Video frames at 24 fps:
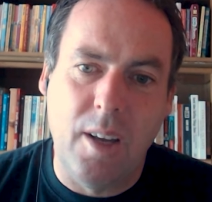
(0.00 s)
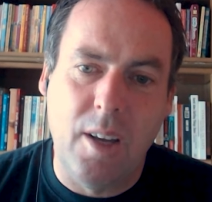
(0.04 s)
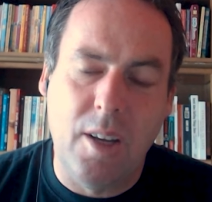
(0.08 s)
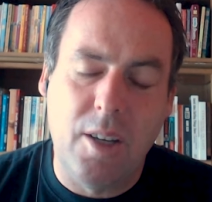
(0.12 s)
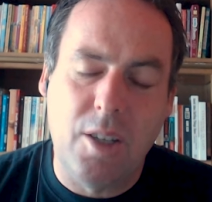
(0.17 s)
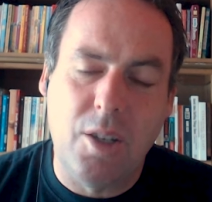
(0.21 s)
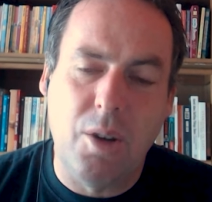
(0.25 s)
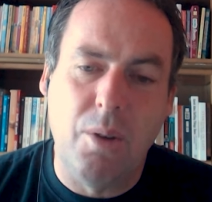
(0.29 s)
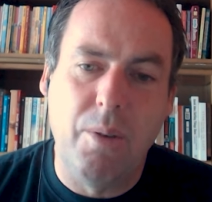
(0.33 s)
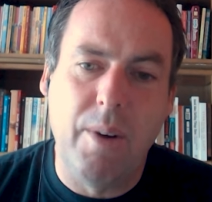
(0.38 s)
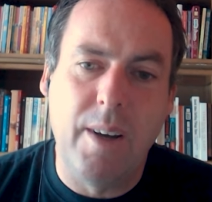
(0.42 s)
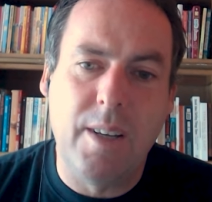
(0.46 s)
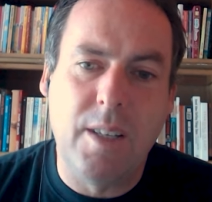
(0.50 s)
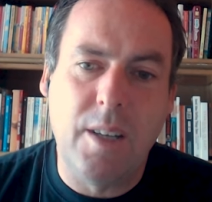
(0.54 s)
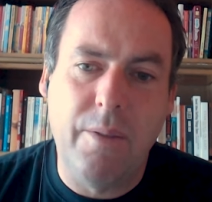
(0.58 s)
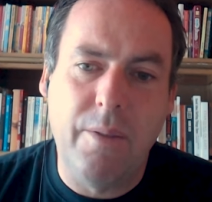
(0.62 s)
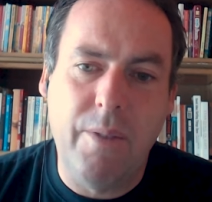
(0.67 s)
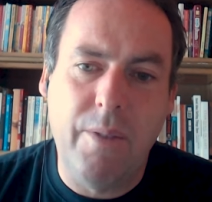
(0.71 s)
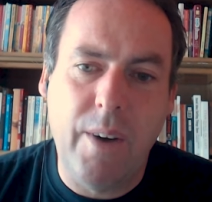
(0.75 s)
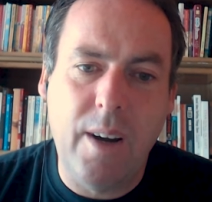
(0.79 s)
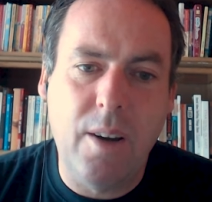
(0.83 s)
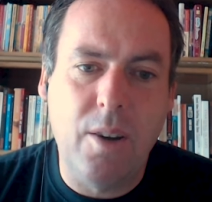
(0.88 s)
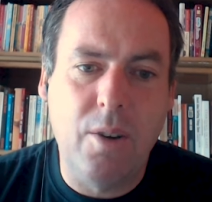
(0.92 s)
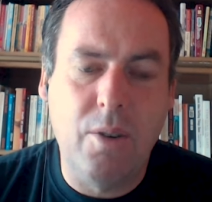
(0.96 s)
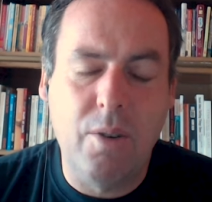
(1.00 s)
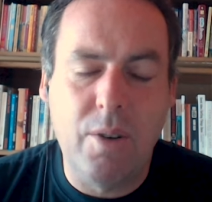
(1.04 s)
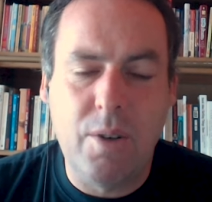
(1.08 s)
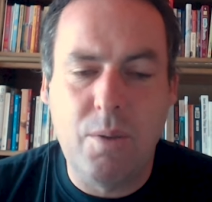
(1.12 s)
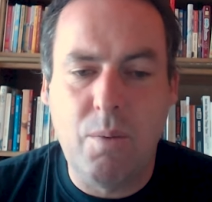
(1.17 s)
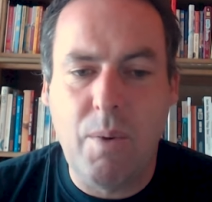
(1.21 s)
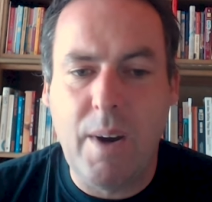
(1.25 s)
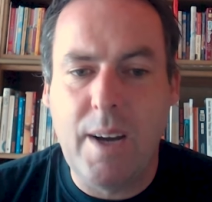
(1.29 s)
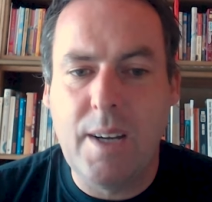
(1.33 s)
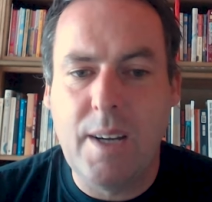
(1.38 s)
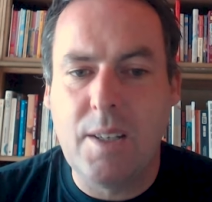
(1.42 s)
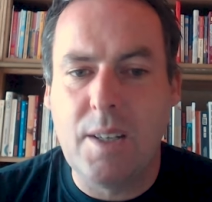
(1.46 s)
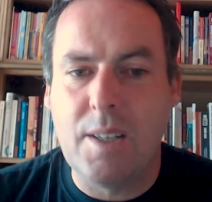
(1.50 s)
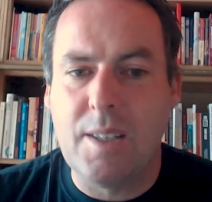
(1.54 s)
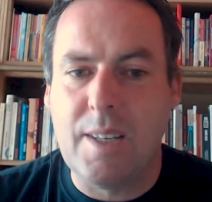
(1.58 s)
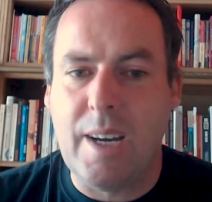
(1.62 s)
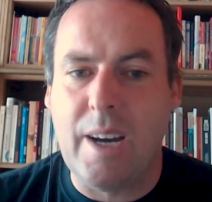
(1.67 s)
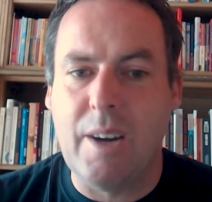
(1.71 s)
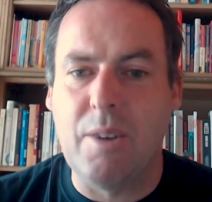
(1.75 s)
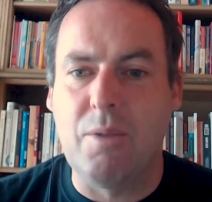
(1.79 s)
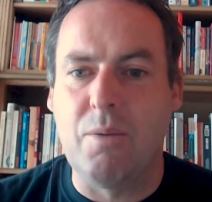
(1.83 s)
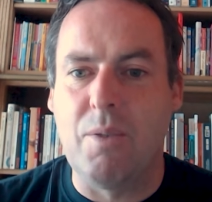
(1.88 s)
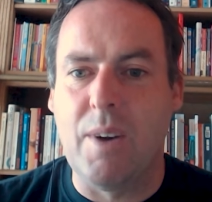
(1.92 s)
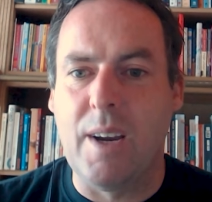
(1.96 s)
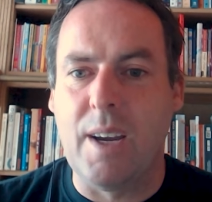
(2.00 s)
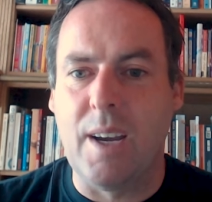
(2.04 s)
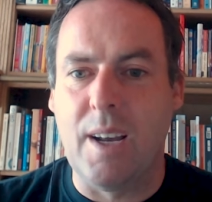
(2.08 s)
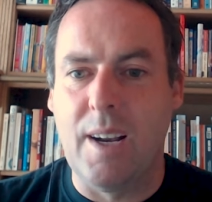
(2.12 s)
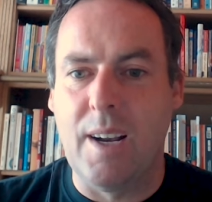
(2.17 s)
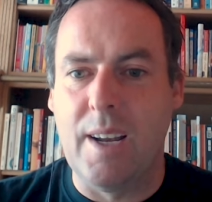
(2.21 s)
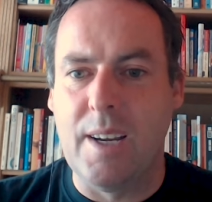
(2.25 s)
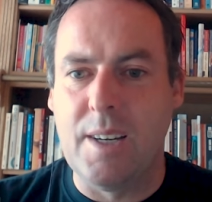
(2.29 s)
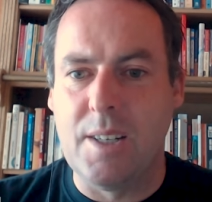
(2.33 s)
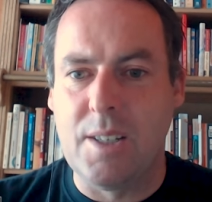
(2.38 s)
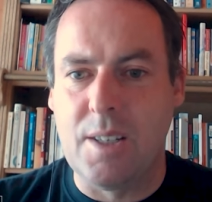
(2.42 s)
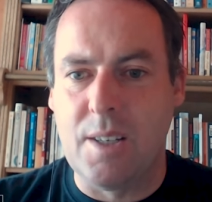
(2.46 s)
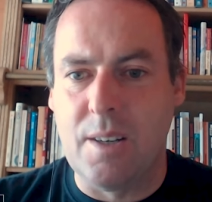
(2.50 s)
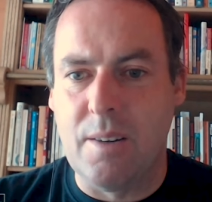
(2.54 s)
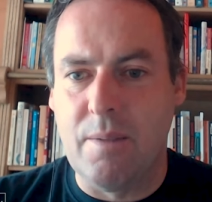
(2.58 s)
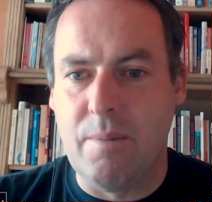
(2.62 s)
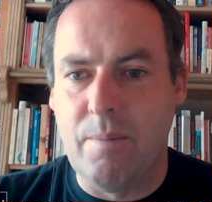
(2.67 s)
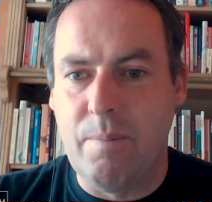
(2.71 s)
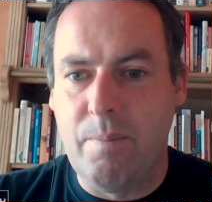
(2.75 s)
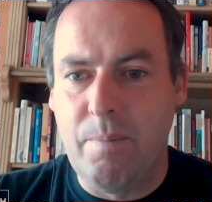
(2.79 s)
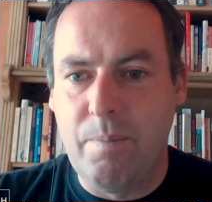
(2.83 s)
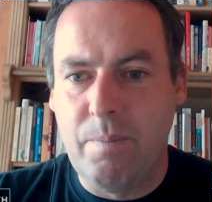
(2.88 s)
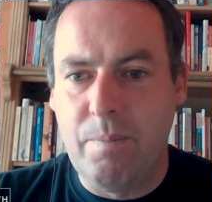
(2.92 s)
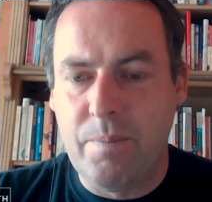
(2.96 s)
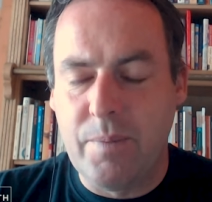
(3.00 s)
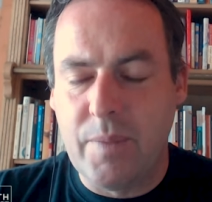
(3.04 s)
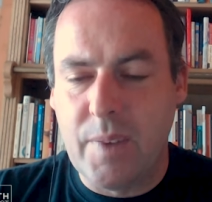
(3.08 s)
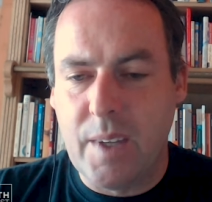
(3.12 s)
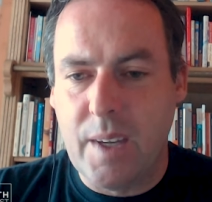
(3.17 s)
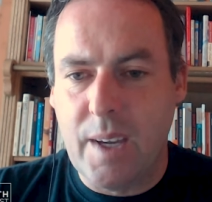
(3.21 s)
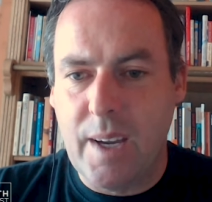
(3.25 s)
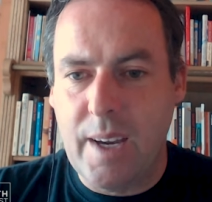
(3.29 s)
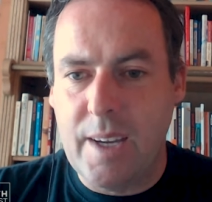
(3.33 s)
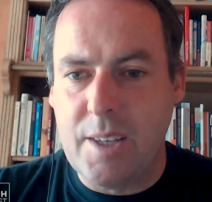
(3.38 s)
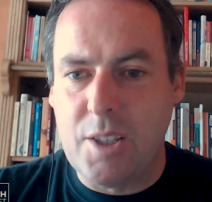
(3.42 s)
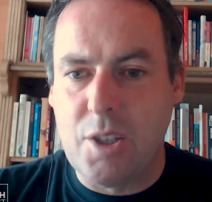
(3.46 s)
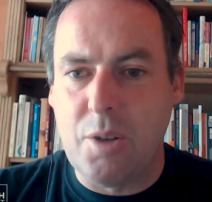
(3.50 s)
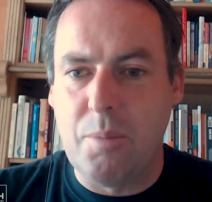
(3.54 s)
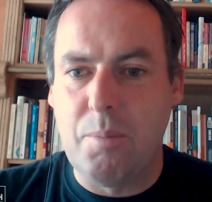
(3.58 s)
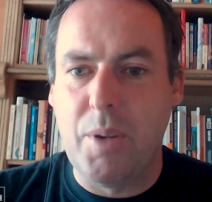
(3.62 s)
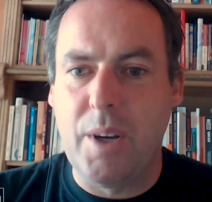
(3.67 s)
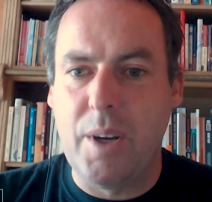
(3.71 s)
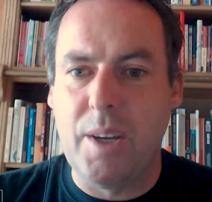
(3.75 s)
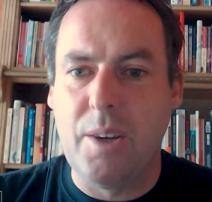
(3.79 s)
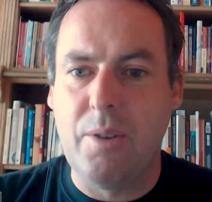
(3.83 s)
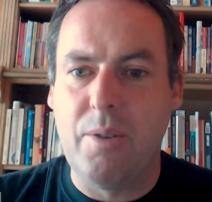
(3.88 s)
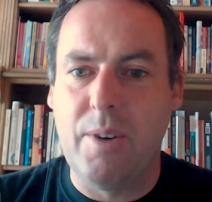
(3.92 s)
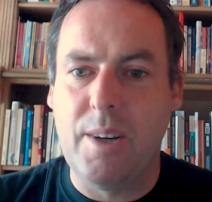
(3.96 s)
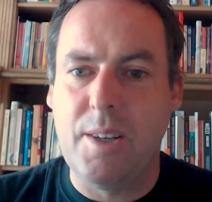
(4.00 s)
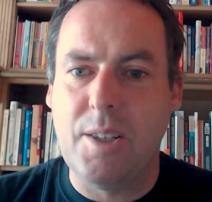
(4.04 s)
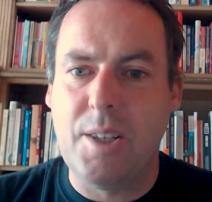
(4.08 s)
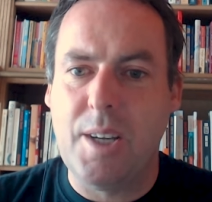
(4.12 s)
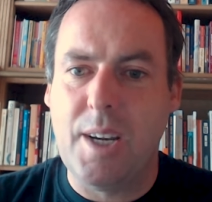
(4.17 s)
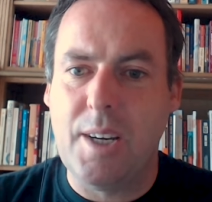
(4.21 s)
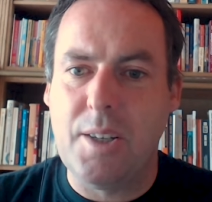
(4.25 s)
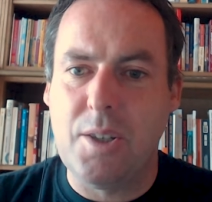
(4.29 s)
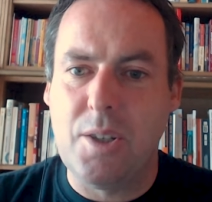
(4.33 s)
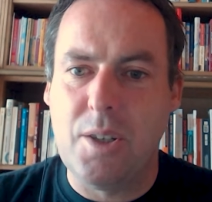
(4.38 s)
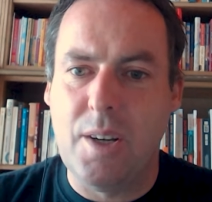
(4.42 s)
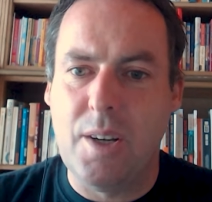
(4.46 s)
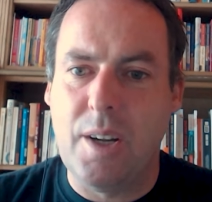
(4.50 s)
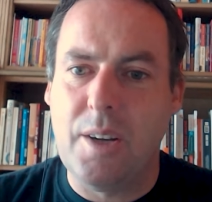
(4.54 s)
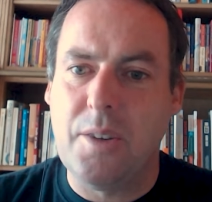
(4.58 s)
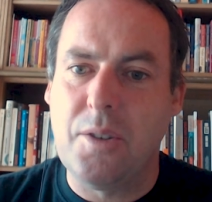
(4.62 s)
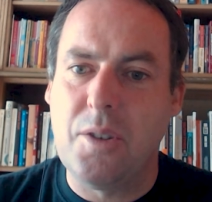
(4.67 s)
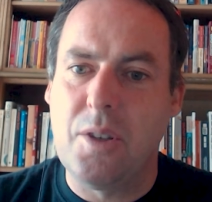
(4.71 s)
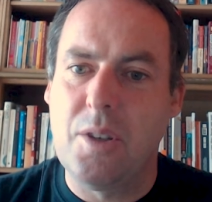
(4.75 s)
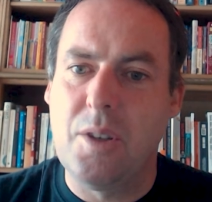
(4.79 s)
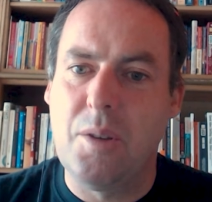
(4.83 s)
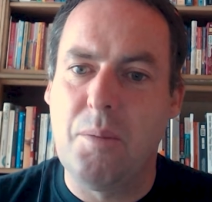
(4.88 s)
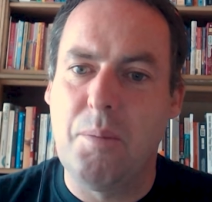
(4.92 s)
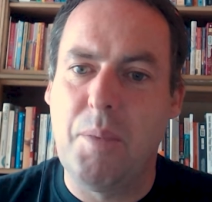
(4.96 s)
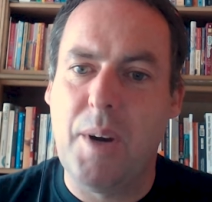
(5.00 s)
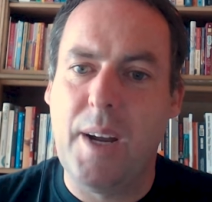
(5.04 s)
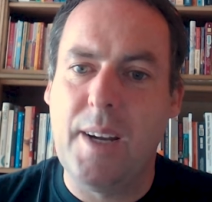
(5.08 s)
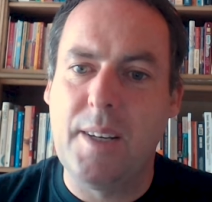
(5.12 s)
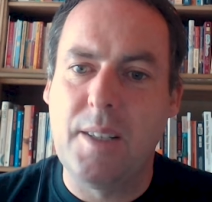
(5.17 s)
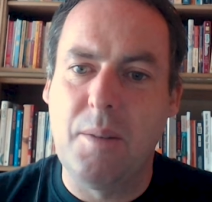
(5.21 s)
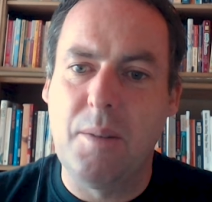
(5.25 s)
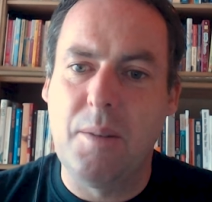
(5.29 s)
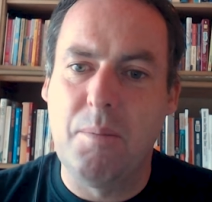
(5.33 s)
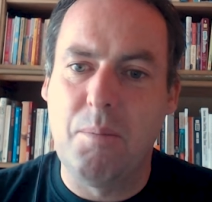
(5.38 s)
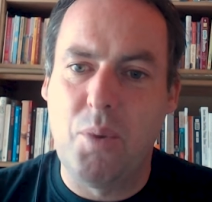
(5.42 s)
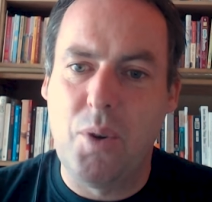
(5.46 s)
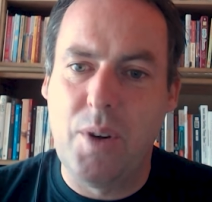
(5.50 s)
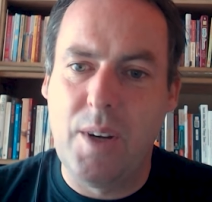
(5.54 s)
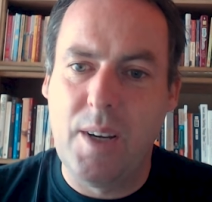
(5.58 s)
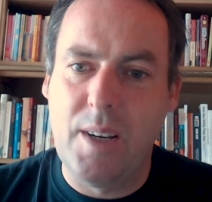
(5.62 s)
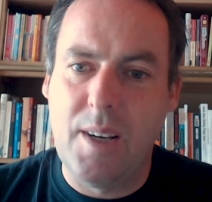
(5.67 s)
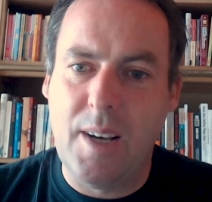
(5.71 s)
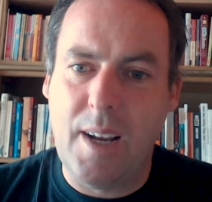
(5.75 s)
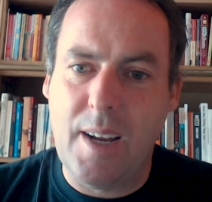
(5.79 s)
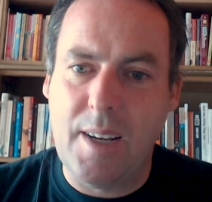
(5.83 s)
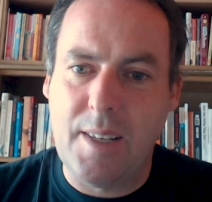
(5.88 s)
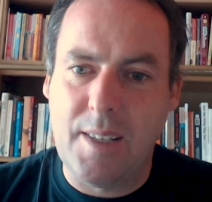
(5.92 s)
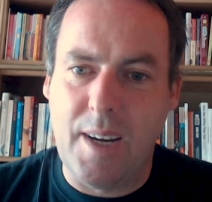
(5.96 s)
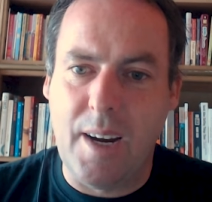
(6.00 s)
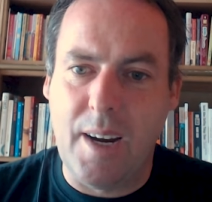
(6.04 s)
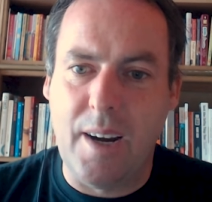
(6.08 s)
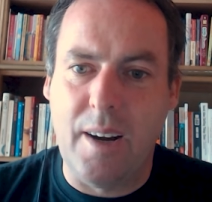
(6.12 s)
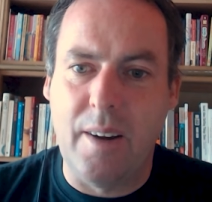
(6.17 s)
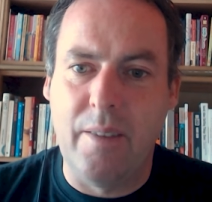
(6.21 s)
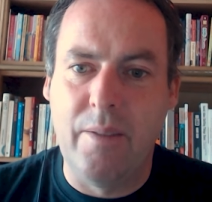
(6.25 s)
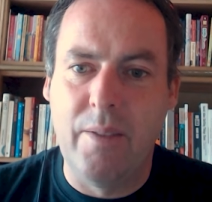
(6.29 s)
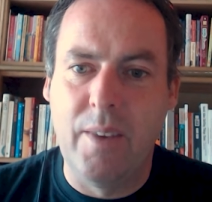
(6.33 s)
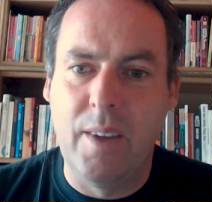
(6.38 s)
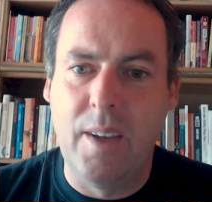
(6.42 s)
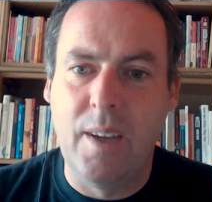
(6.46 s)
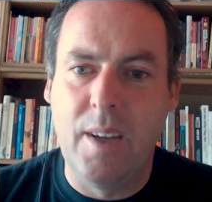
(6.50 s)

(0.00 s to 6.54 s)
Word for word: So is a very good way to downregulate is to bring your attention onto the breath and breathe less air.